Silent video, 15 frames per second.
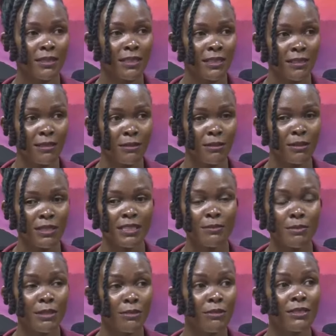it's
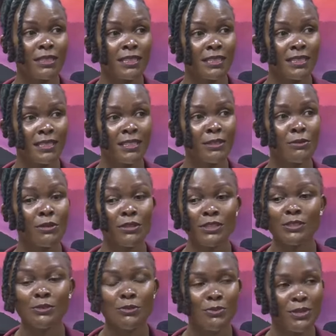because she
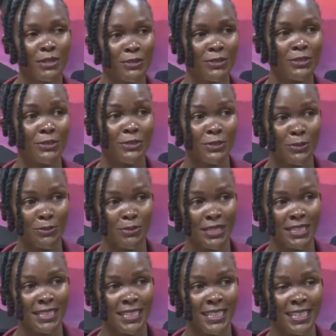wants to be on social
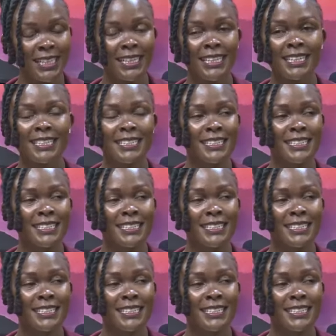media,